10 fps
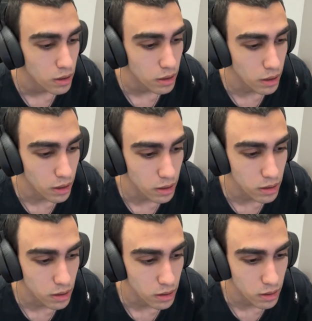
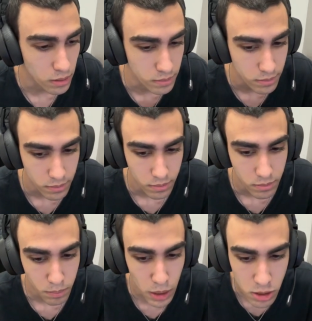And
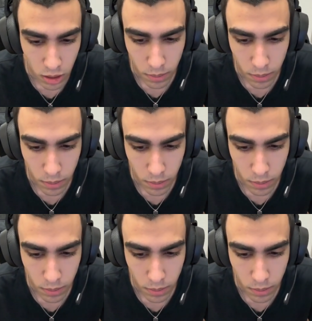basically,